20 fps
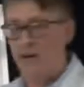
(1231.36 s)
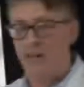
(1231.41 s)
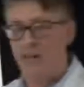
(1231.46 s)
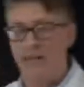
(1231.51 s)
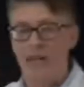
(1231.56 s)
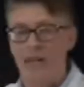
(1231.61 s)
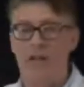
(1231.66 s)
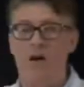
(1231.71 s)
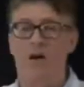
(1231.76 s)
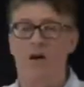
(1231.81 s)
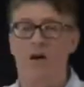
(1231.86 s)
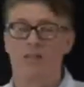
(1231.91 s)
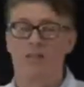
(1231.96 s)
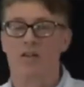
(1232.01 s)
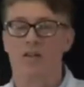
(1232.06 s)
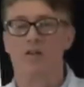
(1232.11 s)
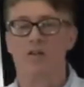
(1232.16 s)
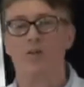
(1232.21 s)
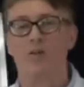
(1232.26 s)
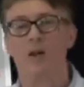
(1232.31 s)
are getting on
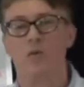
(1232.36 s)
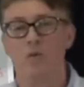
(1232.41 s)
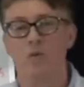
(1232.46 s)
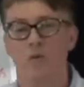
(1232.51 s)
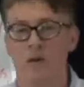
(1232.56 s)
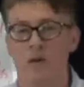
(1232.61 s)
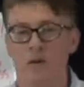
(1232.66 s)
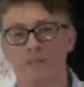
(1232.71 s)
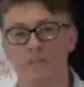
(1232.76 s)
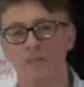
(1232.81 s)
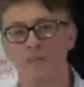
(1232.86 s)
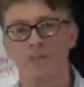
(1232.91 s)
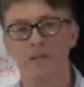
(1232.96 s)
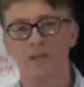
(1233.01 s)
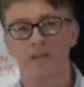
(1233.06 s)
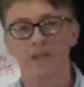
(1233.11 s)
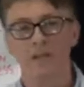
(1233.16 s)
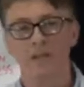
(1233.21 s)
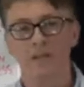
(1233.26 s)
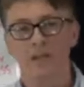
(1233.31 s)
to Crowd One.
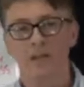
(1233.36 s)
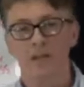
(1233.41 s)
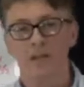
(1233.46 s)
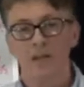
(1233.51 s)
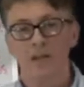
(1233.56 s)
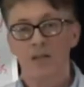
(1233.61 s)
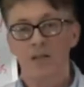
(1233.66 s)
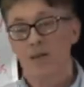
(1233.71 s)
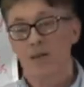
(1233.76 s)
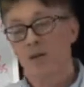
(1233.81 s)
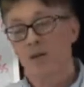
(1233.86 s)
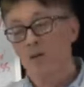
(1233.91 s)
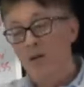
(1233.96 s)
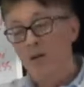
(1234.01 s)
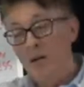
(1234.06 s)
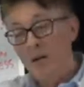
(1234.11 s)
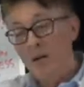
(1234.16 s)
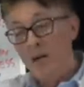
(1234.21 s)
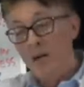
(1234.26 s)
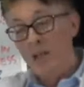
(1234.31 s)
So
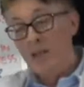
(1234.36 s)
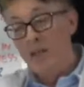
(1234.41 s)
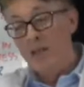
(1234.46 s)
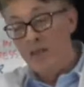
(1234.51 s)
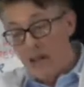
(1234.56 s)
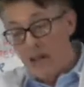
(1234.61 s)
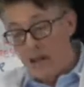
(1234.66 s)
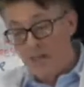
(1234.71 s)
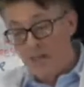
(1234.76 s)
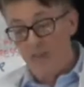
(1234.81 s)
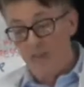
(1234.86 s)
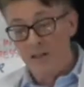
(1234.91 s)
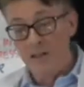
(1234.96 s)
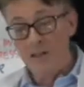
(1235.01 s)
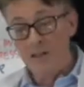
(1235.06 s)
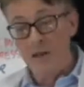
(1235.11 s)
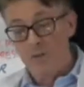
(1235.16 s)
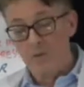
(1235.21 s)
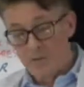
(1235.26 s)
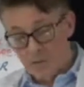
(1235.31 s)
that
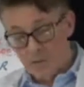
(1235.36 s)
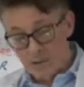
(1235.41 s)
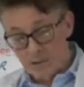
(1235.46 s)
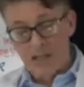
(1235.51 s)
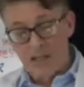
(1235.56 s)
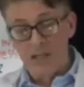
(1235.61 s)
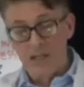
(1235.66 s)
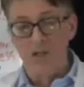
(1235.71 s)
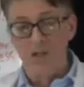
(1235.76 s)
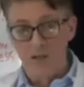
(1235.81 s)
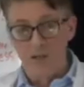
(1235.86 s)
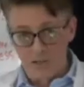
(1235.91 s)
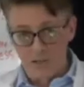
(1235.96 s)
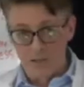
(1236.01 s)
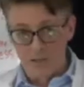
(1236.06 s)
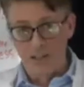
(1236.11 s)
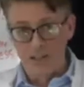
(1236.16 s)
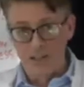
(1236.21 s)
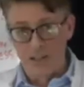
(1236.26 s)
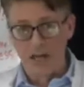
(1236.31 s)
video, just take a look. You'll
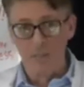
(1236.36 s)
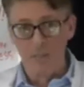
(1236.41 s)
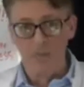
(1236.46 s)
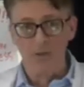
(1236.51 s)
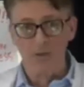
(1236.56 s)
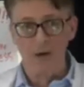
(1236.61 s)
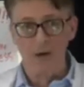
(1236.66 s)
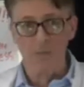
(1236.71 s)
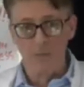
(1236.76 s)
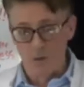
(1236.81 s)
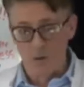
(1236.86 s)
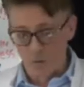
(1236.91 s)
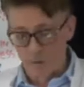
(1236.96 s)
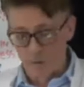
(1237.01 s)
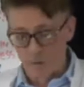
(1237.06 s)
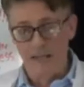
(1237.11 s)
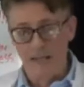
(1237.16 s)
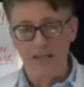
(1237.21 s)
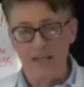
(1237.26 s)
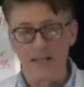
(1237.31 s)
see it down below. There'll
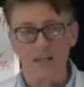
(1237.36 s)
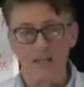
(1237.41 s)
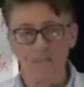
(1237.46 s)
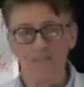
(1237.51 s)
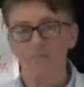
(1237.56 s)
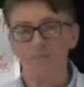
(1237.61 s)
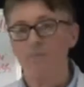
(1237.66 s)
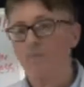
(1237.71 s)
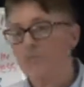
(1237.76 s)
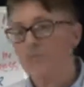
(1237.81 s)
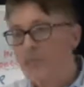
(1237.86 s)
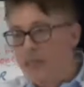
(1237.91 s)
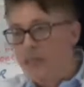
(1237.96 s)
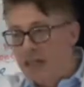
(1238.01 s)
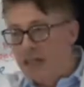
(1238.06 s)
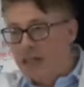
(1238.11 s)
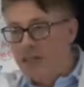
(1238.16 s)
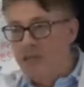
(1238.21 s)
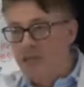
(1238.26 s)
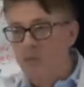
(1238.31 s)
be a link.
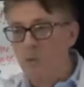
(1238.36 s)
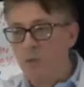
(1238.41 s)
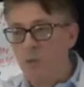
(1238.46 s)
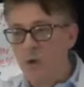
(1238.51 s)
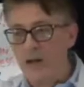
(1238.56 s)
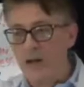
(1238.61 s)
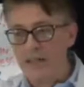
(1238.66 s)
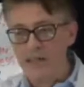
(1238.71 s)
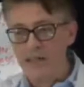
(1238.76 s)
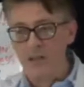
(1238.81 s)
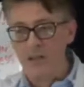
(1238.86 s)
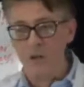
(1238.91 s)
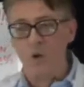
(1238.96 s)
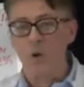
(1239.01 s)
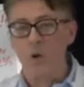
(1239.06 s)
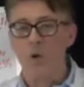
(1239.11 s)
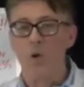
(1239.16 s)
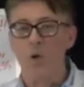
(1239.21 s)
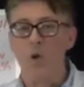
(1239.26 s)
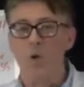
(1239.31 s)
Is the one that had
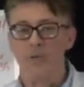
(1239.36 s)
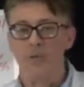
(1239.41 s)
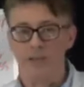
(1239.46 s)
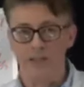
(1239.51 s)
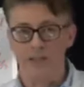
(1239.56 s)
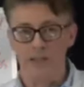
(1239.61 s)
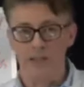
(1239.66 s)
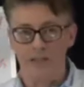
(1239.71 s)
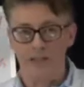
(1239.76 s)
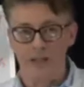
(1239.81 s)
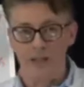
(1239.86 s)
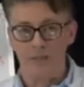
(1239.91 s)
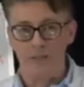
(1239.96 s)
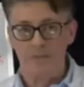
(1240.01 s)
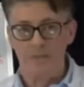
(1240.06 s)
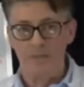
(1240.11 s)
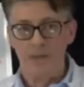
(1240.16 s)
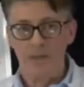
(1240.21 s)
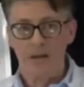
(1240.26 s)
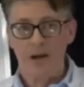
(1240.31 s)
all the detail.
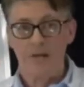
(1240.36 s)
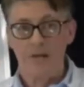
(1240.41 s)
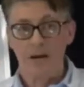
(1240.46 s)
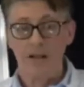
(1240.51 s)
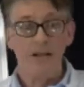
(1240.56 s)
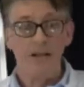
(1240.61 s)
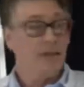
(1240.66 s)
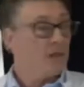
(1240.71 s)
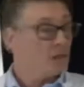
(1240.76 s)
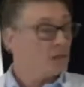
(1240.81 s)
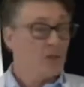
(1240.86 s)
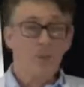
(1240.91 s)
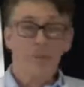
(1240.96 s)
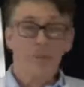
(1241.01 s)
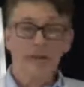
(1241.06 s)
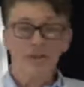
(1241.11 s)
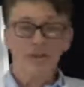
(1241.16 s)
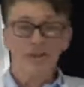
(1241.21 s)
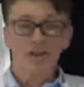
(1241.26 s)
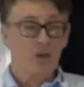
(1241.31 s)
All right? So
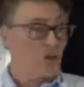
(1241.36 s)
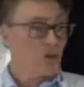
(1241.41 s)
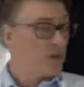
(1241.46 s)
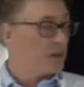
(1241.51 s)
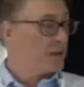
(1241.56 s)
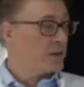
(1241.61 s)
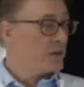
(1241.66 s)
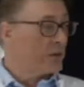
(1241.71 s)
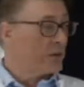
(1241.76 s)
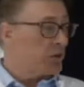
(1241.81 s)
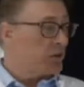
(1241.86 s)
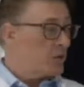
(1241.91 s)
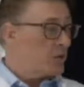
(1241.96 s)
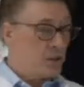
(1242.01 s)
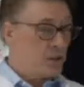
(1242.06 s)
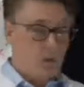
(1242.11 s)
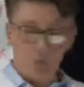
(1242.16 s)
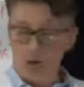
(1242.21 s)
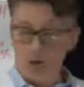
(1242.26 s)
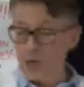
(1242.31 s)
make the choice. Do
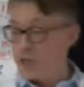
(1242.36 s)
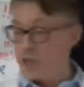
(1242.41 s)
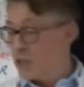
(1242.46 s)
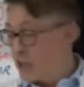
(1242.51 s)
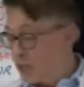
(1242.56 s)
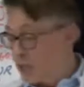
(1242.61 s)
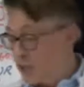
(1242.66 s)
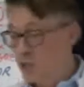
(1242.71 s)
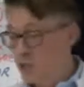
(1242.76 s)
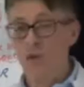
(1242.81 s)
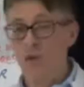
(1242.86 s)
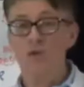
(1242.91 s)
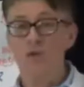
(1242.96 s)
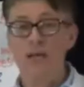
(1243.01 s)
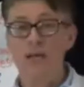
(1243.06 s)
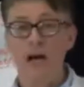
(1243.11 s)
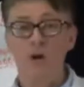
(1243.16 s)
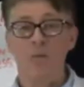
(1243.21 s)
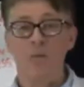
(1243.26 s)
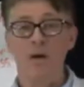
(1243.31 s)
this one. Do
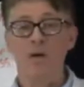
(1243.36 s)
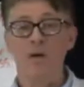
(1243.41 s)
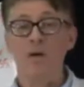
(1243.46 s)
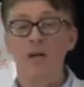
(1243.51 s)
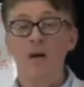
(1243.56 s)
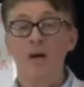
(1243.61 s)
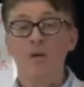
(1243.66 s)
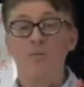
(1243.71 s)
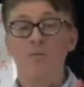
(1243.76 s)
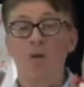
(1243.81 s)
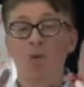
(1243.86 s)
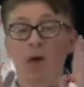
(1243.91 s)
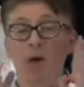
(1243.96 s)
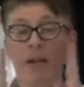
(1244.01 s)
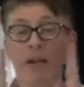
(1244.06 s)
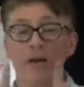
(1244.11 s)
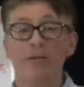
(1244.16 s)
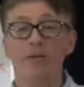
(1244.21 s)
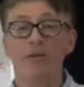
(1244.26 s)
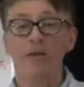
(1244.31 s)
that one. But
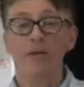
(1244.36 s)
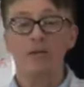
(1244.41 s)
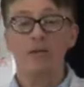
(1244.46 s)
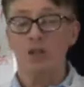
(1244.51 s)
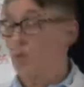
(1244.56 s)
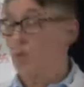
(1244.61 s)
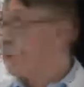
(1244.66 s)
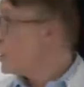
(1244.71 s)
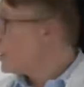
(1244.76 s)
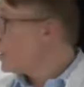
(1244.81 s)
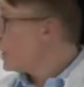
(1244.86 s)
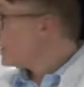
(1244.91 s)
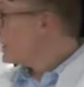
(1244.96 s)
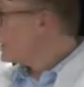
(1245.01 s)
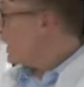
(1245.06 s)
whatever you do,